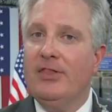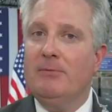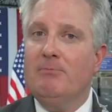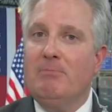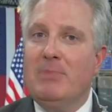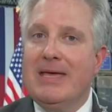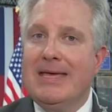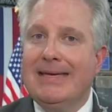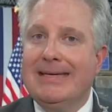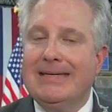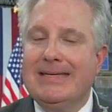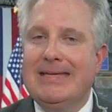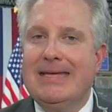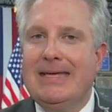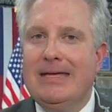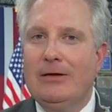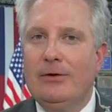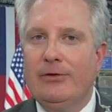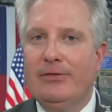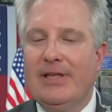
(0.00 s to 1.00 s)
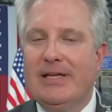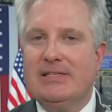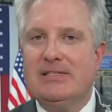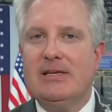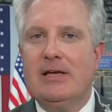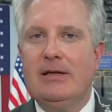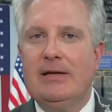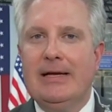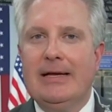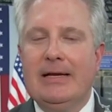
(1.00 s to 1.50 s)
the big deal
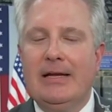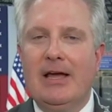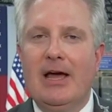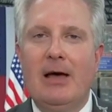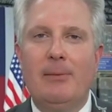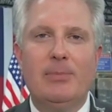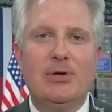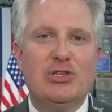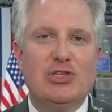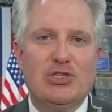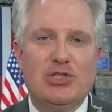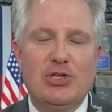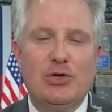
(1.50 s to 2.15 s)
that's going to encompass